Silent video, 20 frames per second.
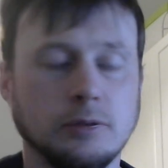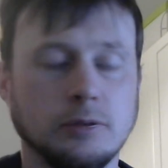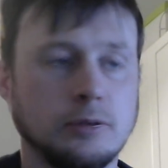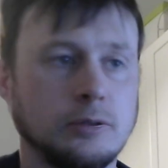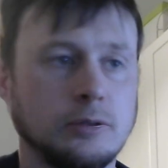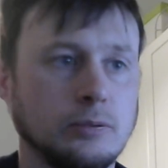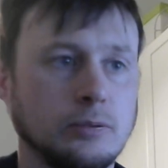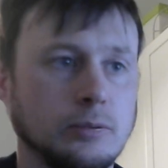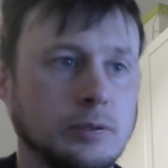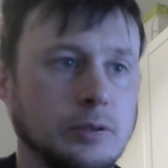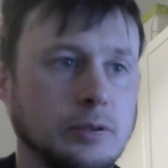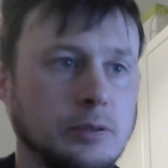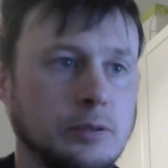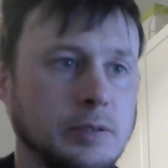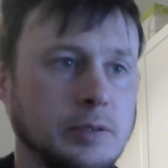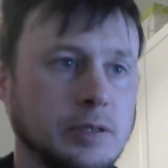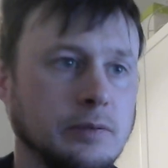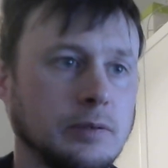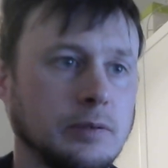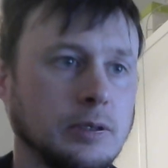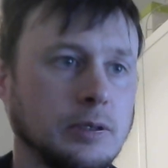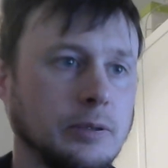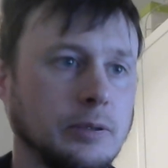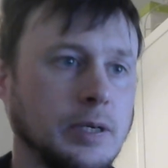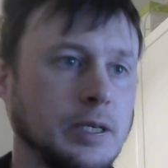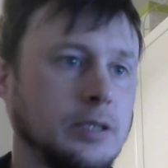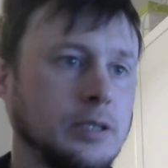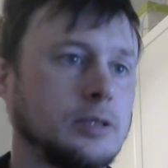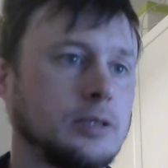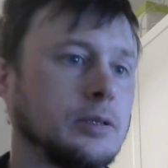to a specific
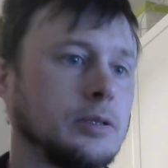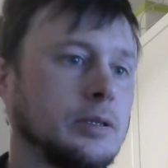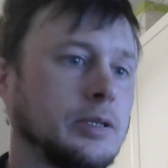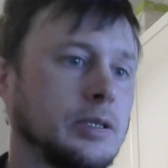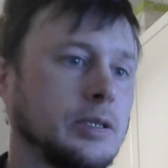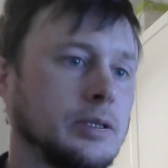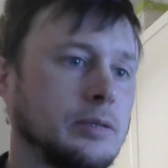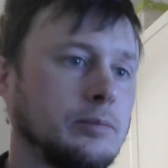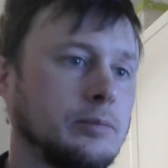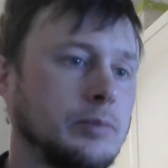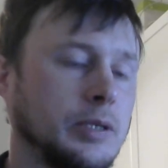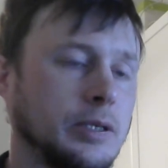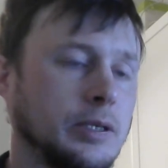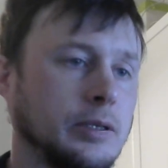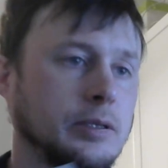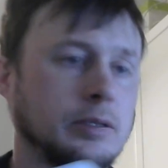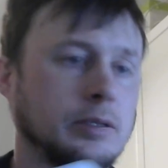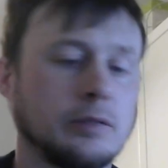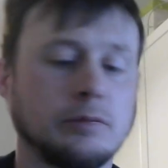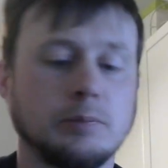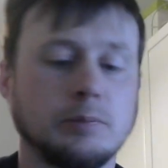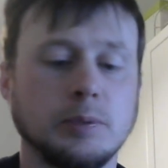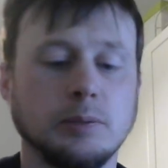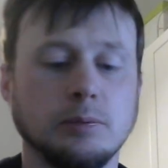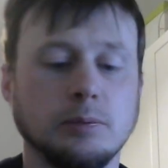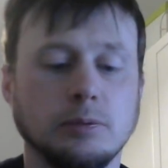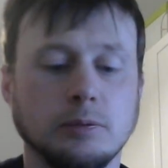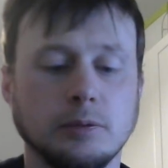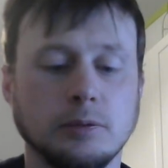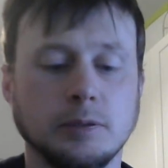location. I think it'd be nice if
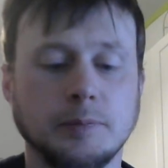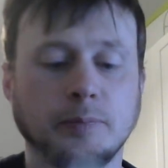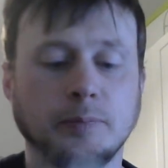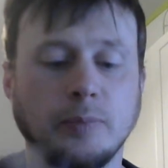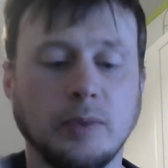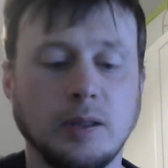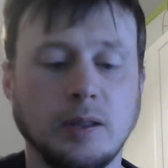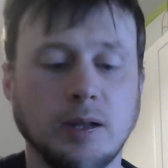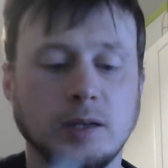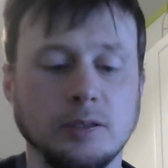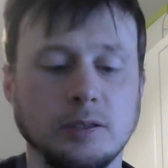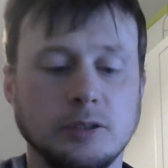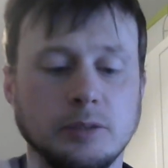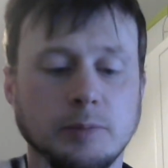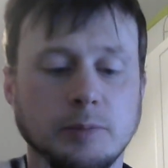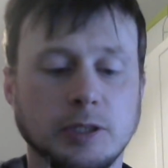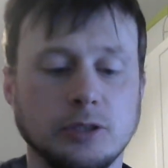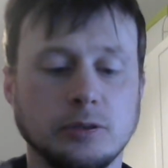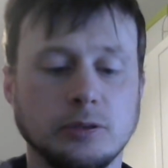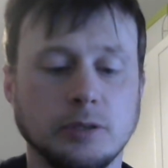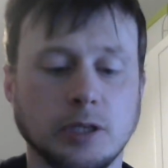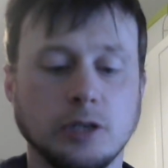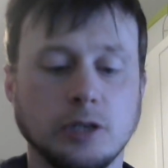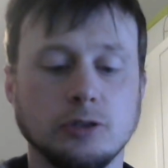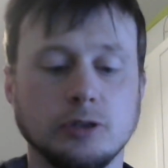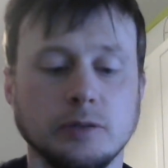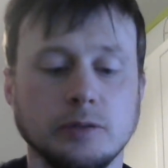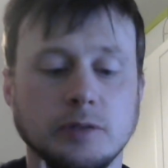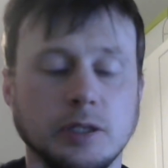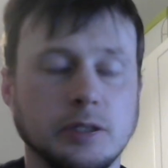people actually mentioned the
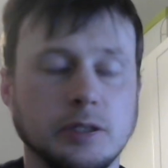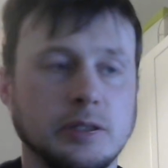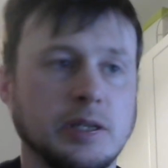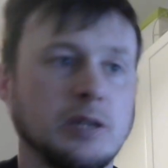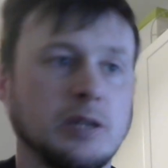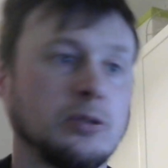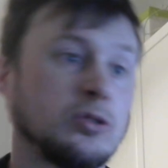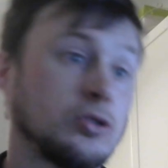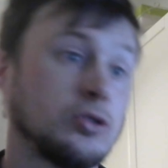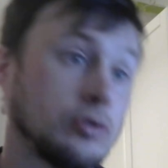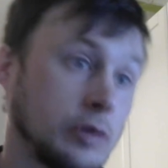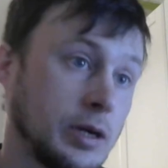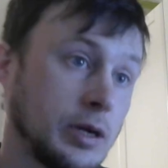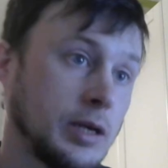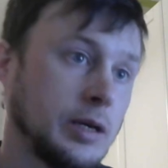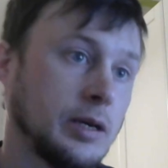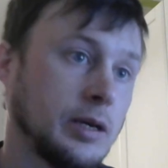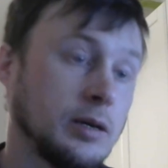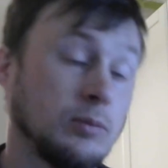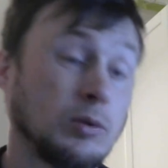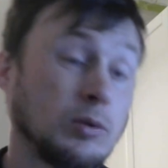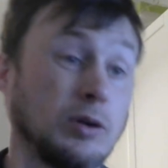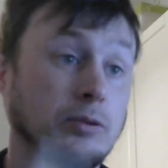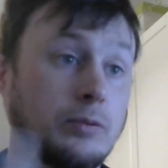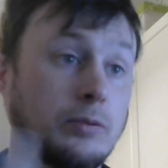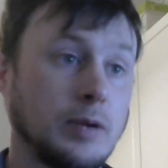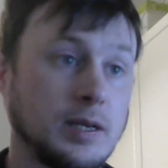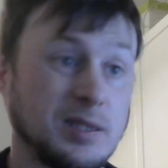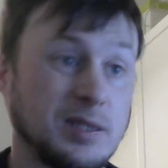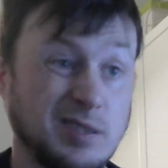country. We're going to say Australia, and Wild
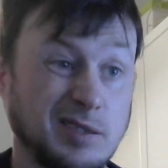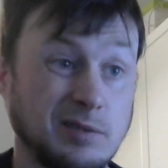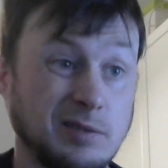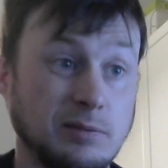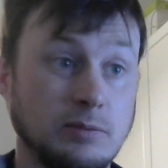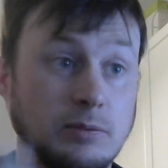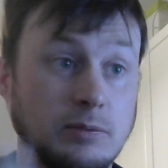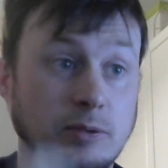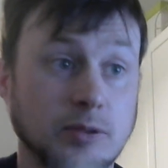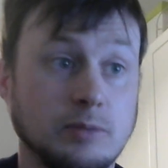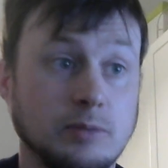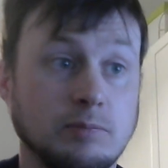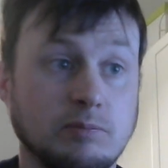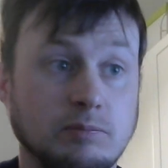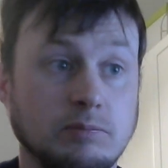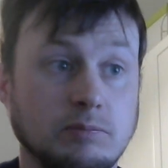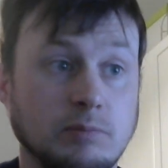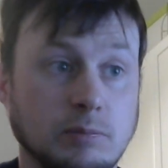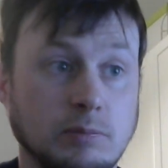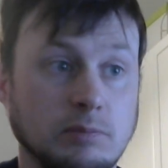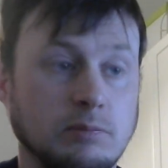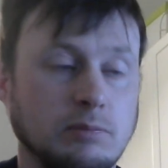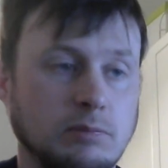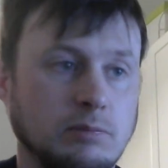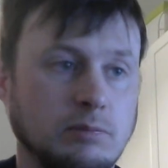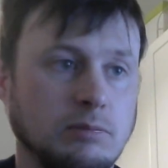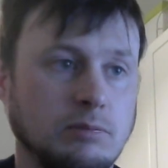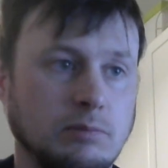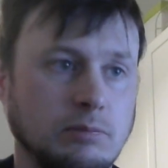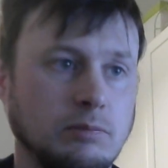West is
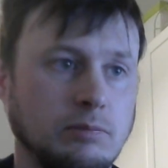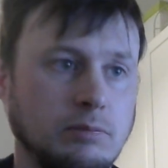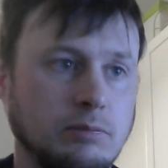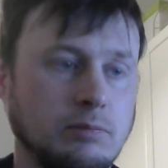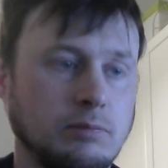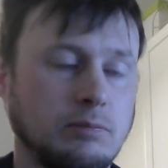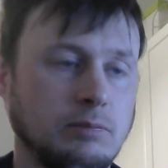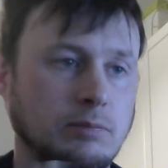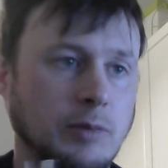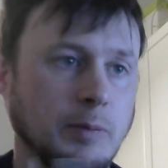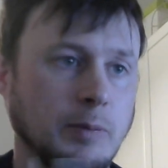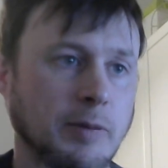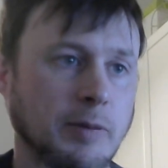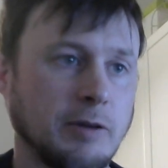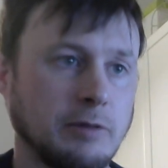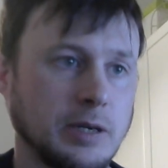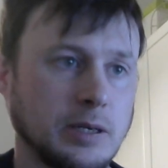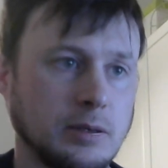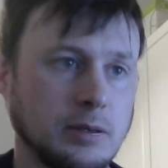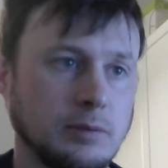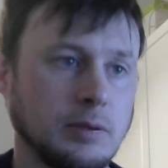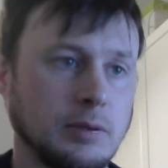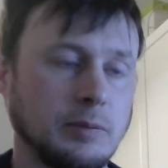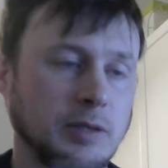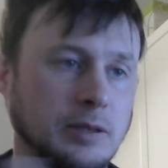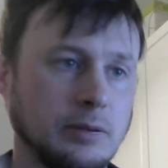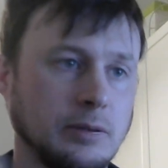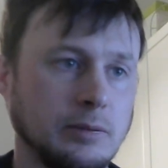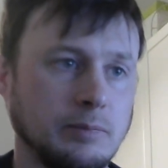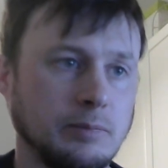America. I
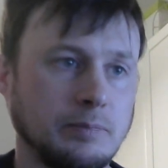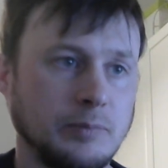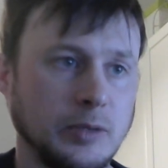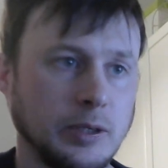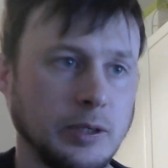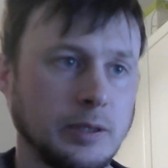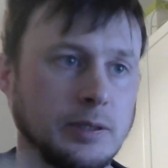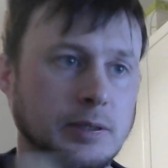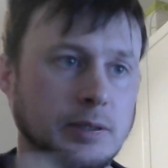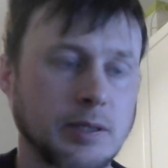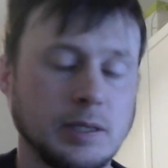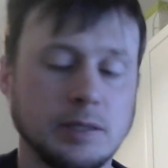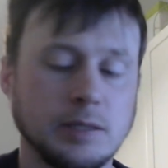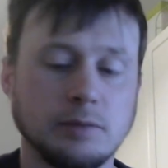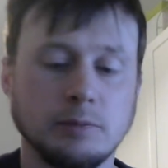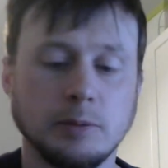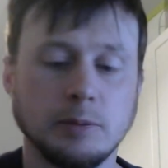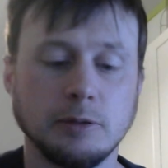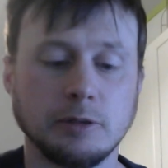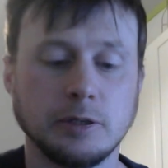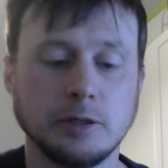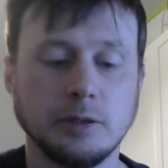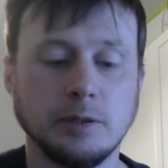mean, the United States of America.